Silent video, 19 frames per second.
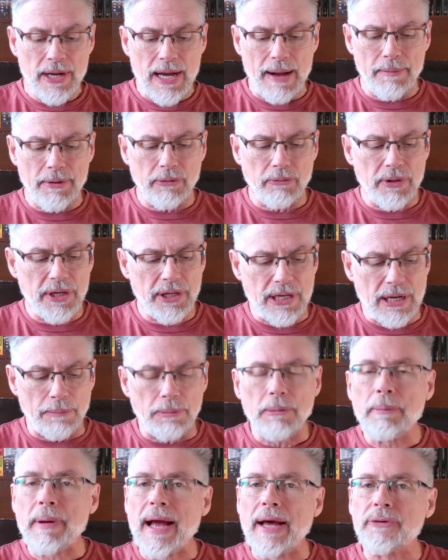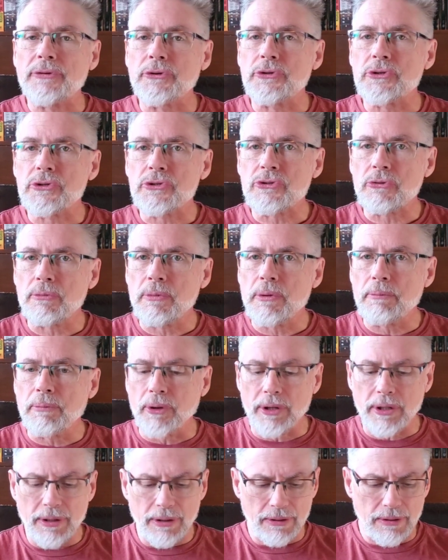I'm going to read a couple of passages from the
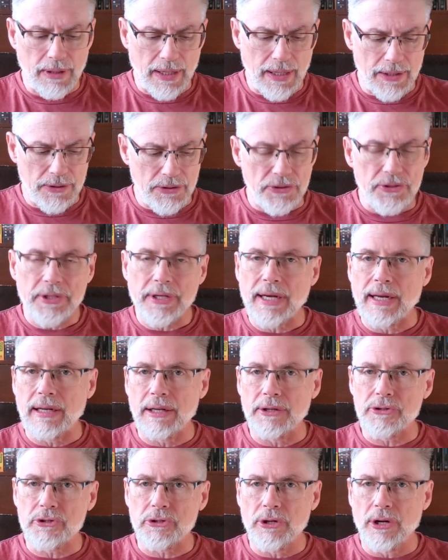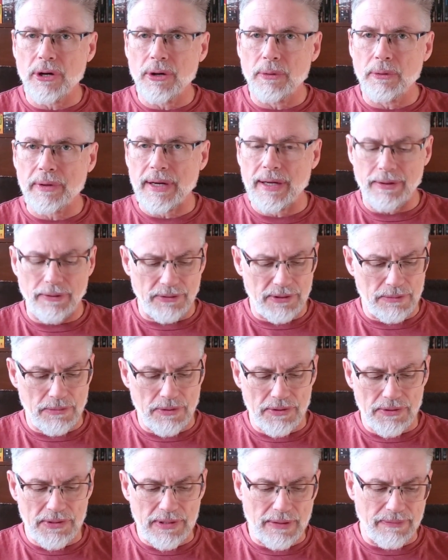book uh, just to kind of let you know kind of some of
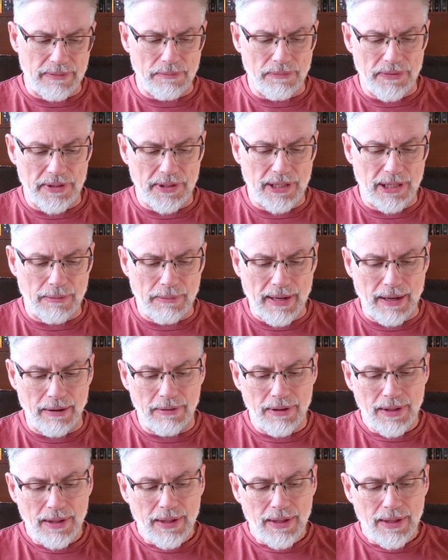the stuff I'm thinking about.